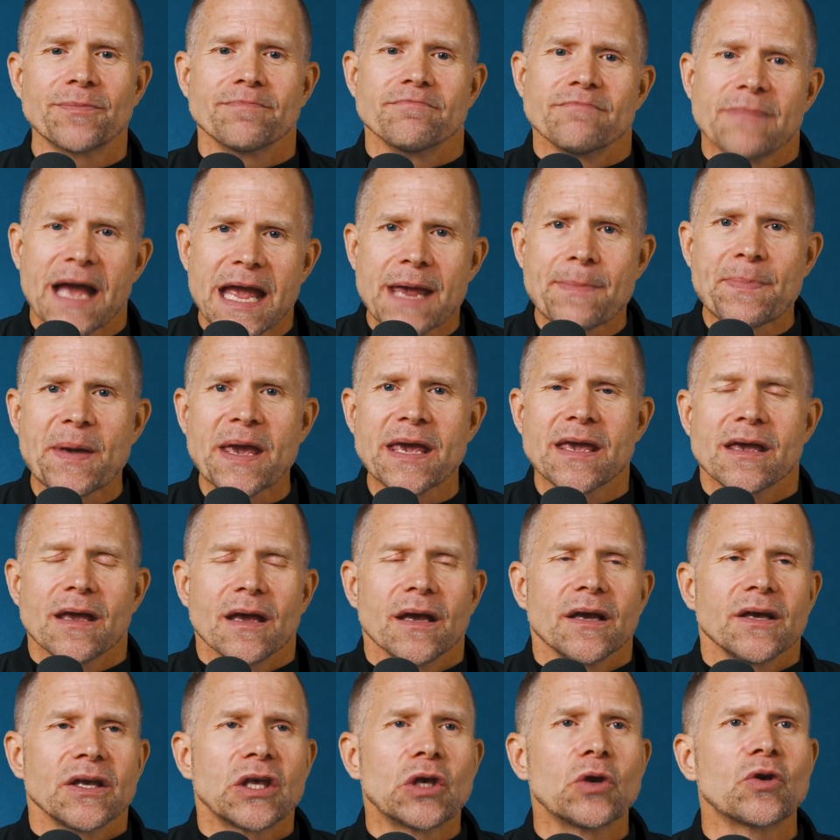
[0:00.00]
Maybe
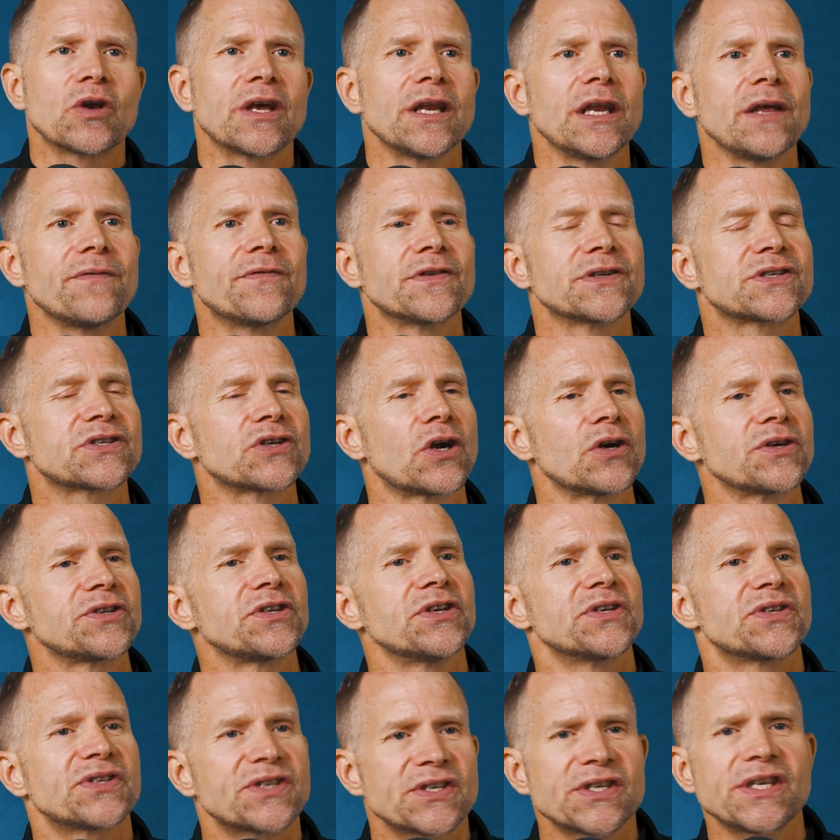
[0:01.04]
you can even start
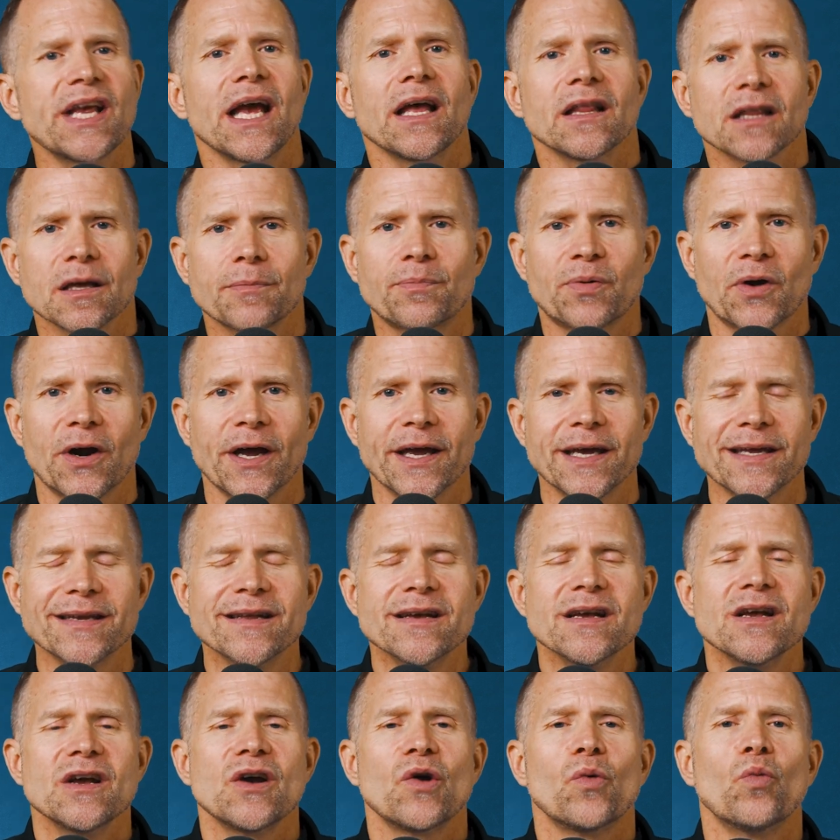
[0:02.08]
to celebrate
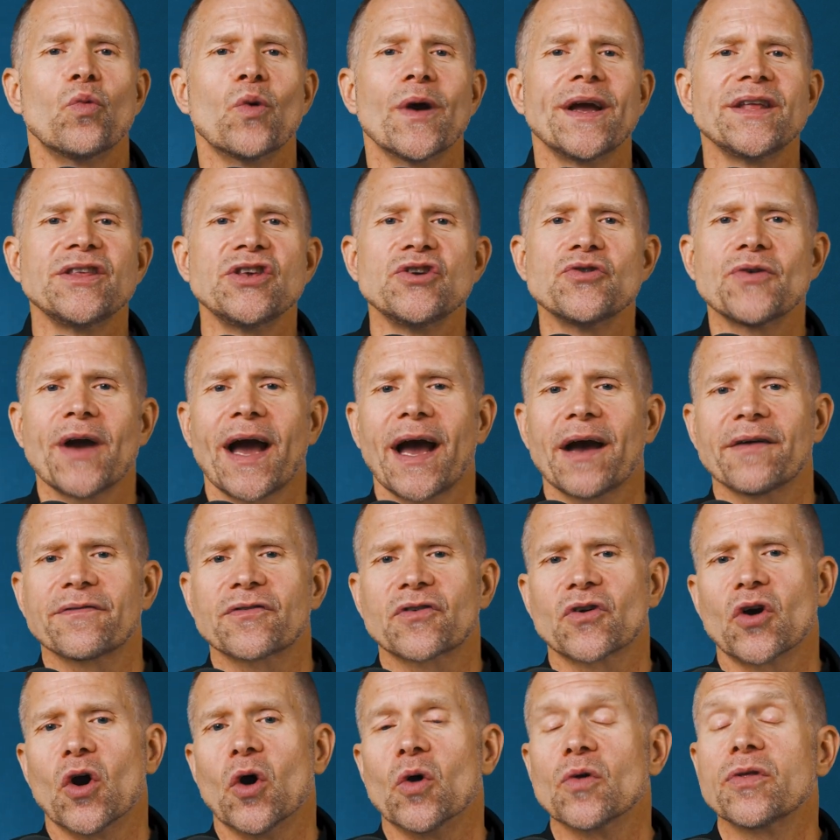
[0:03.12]
when you have
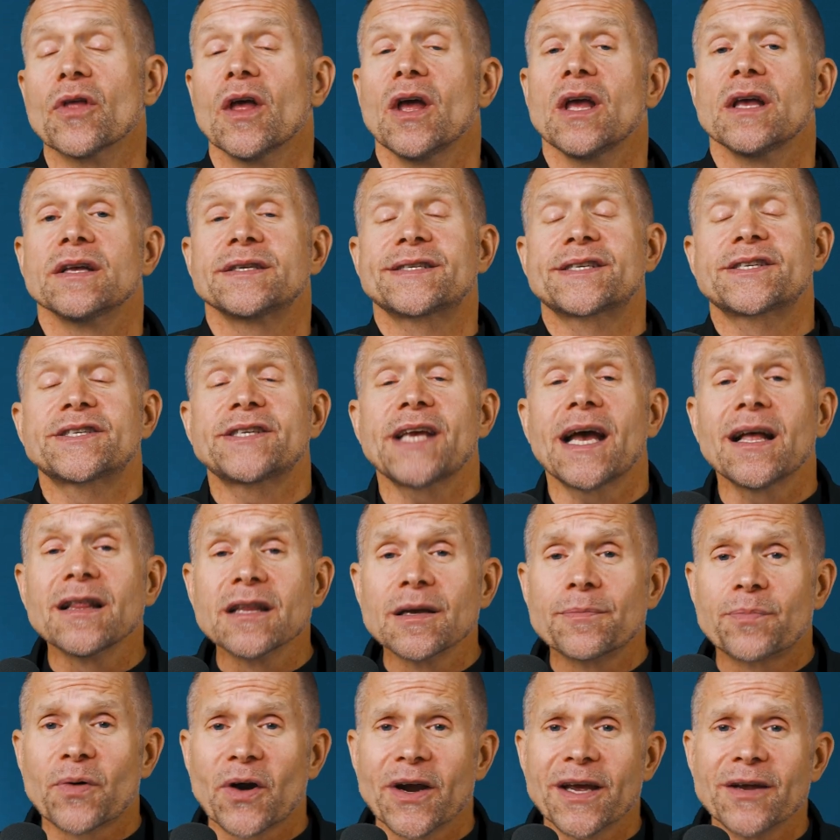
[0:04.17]
growth,
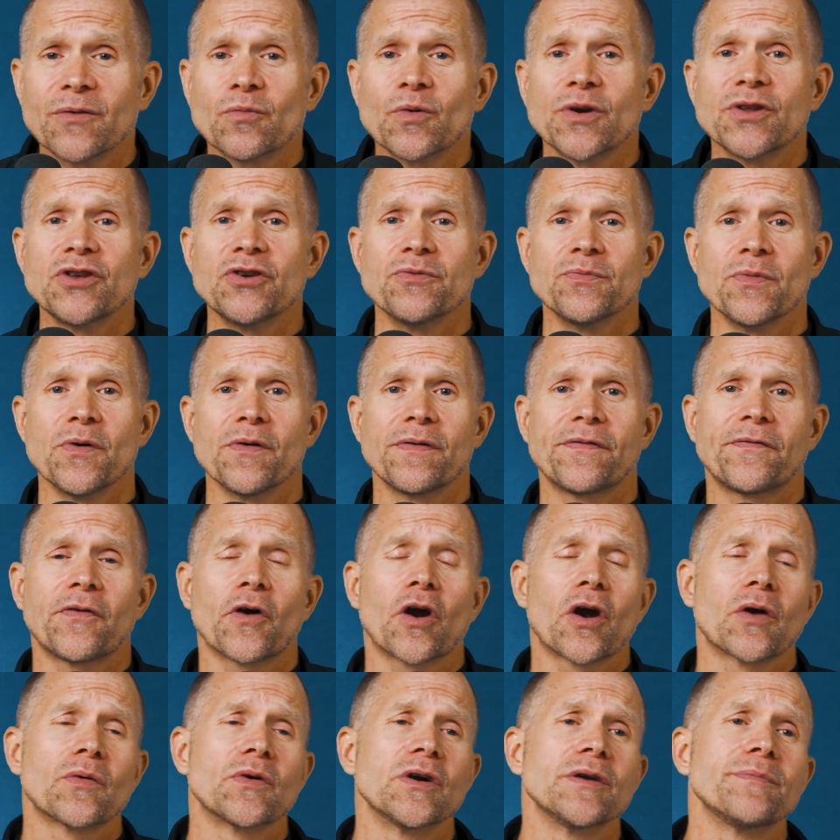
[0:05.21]
celebrate when you move
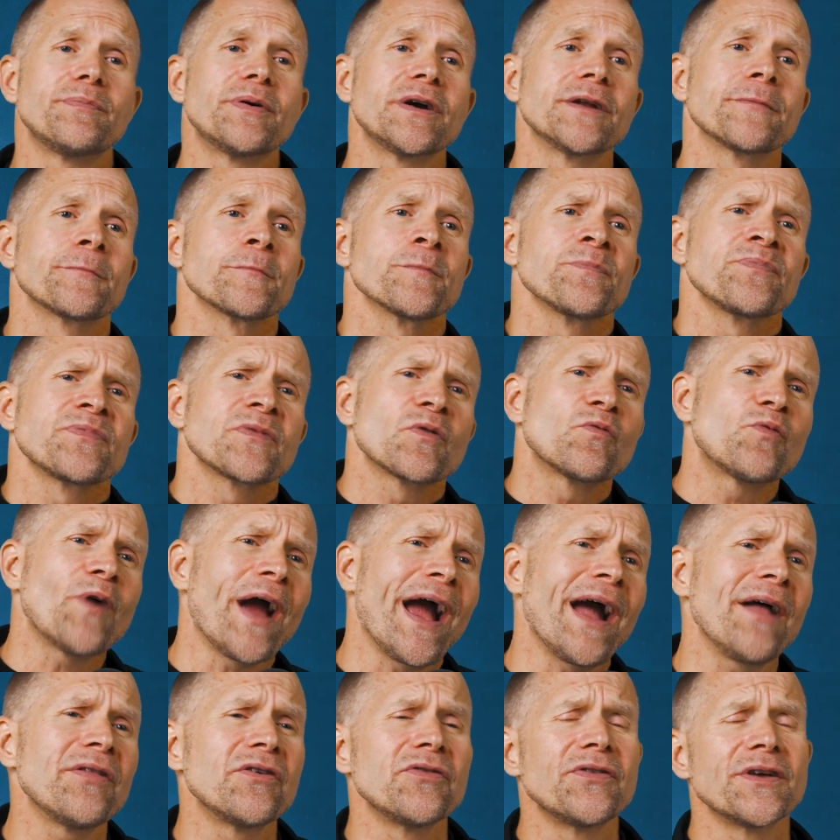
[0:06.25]
forward. But
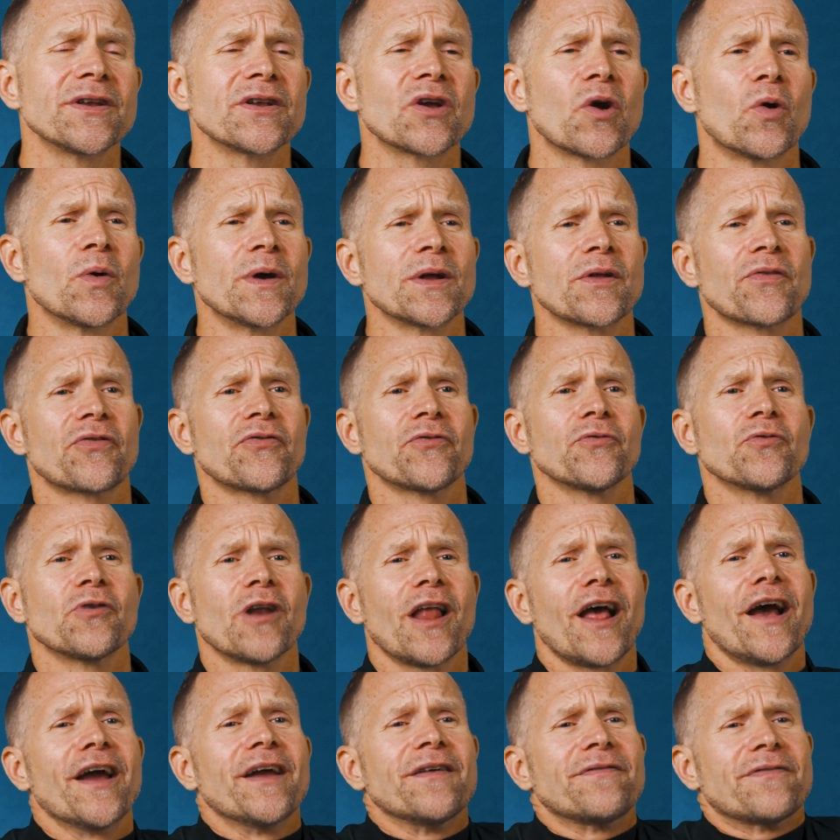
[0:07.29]
rather than going through
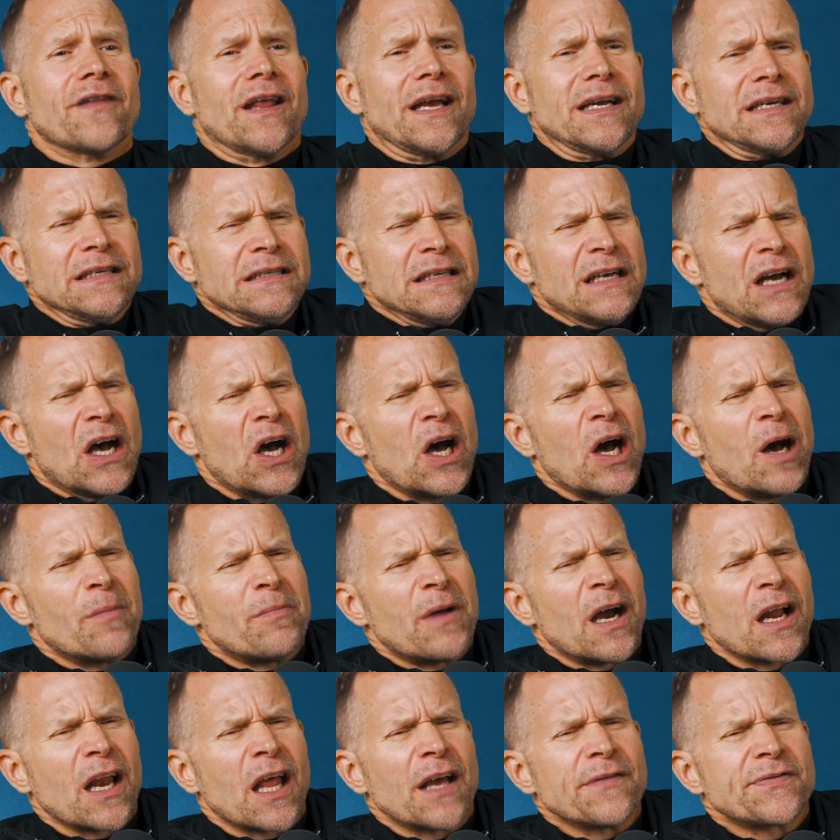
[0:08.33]
life like, oh,
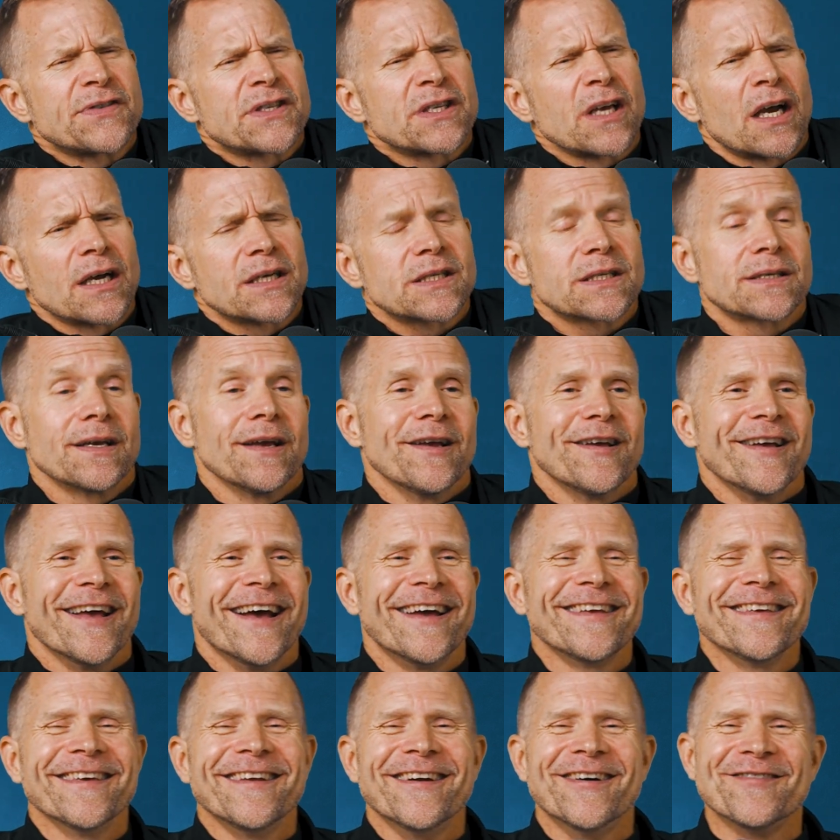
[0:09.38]
my life sucks,
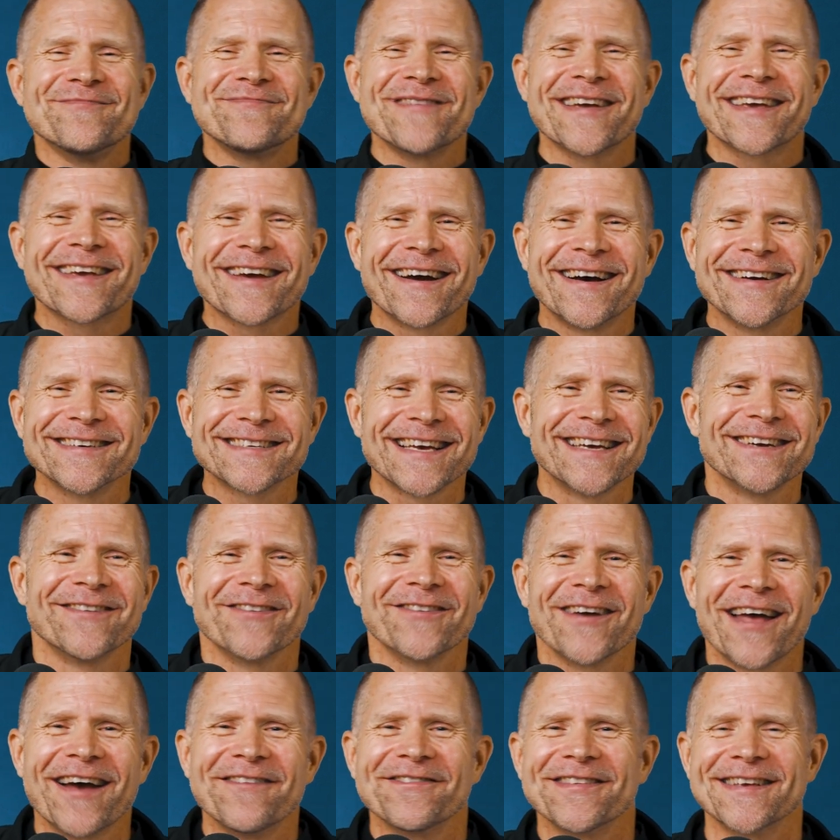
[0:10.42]
because I
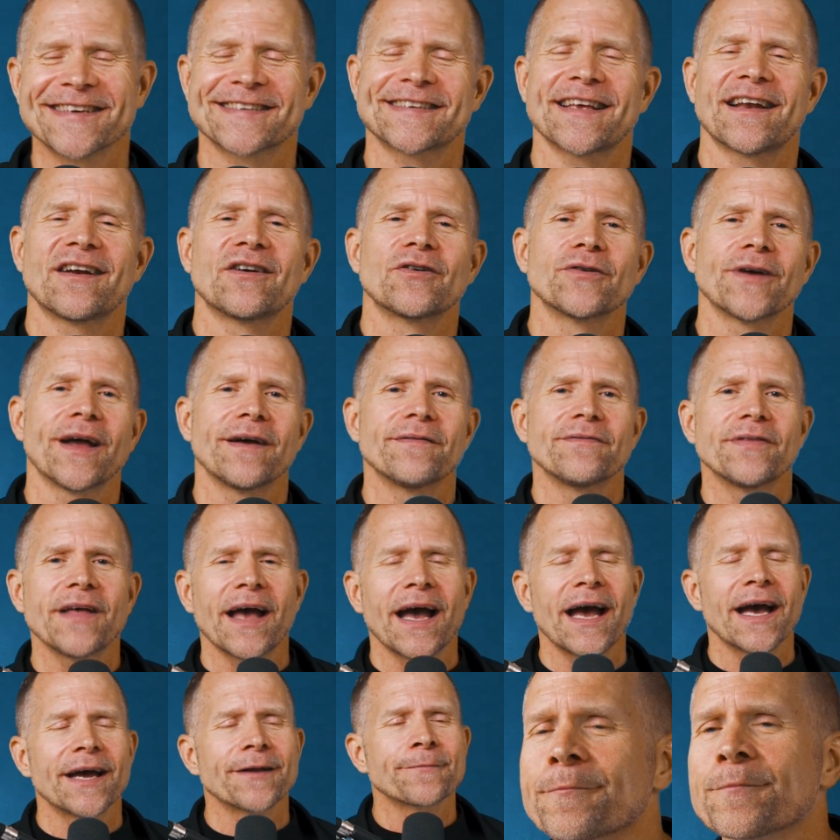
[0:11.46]
don't have this, and I don't have
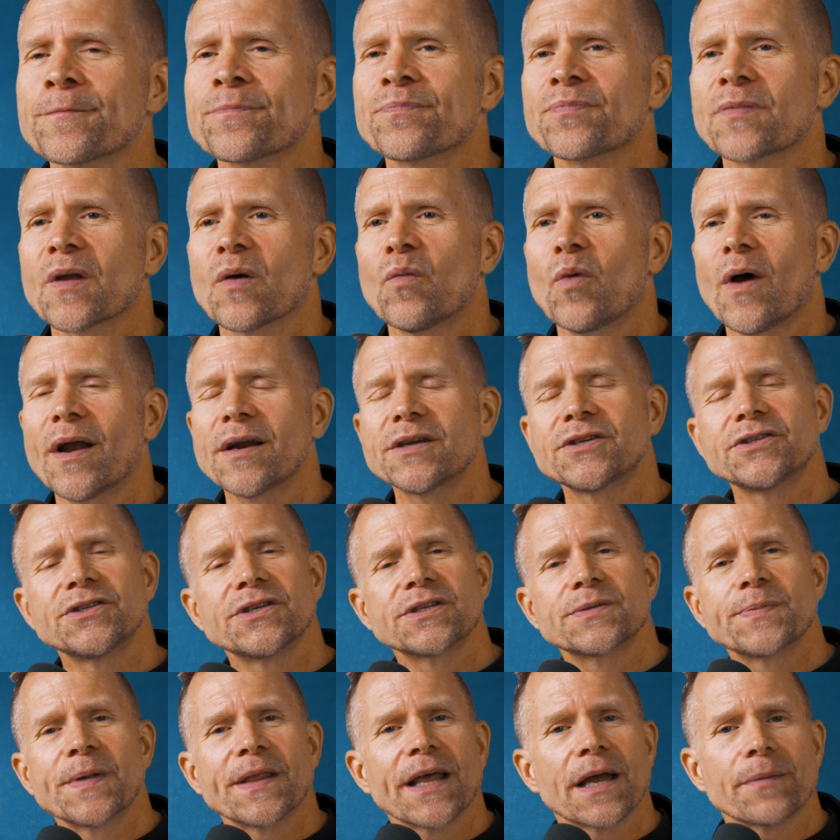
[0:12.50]
that, why don't you
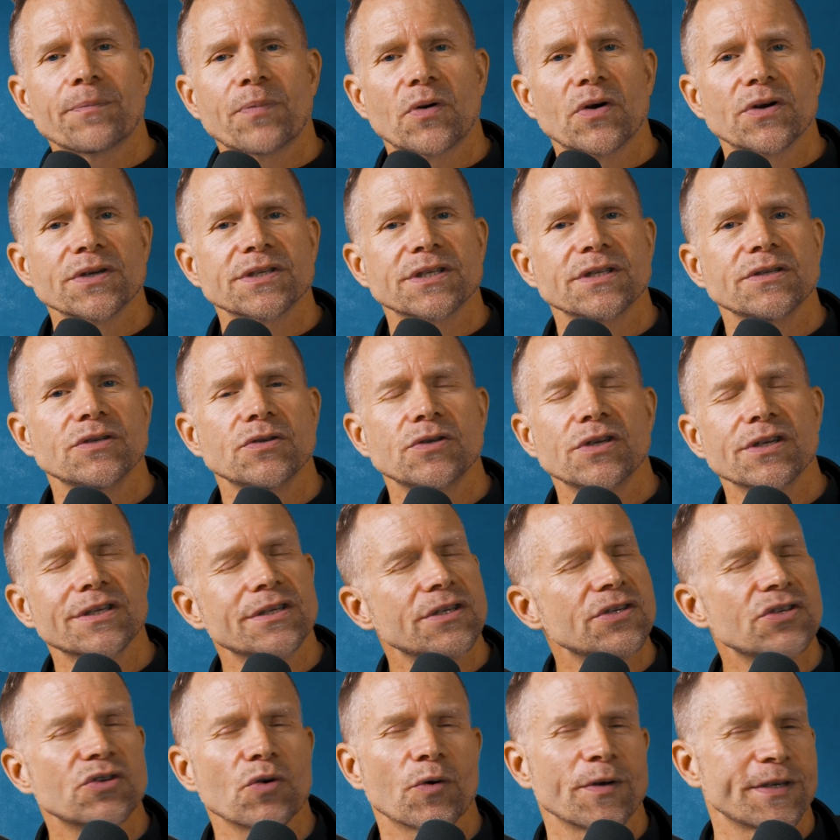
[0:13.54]
just be that person who just
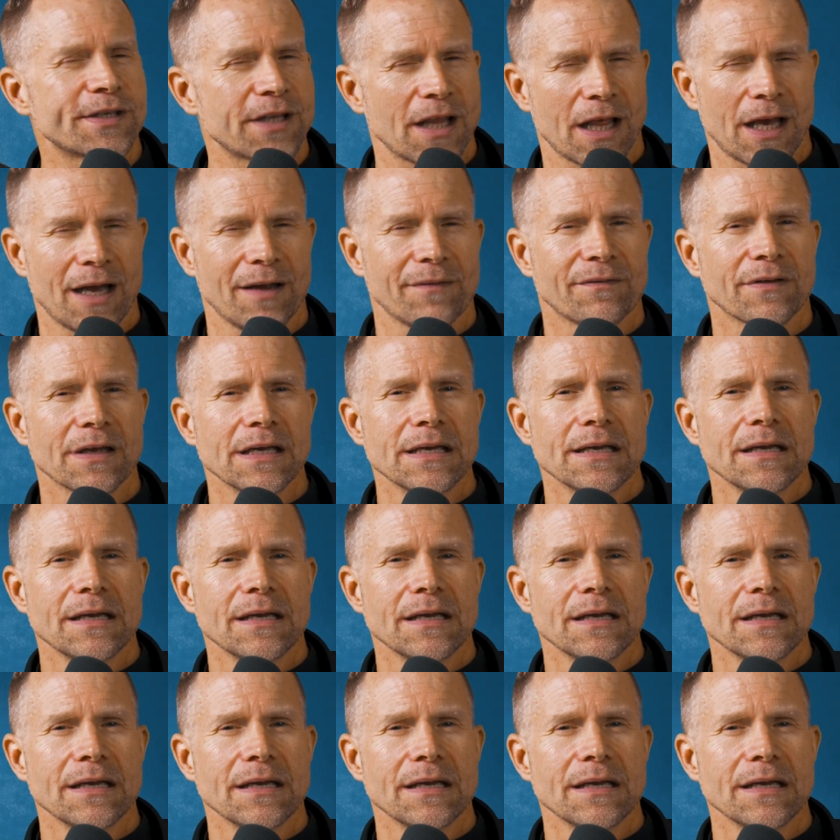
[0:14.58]
enjoys life?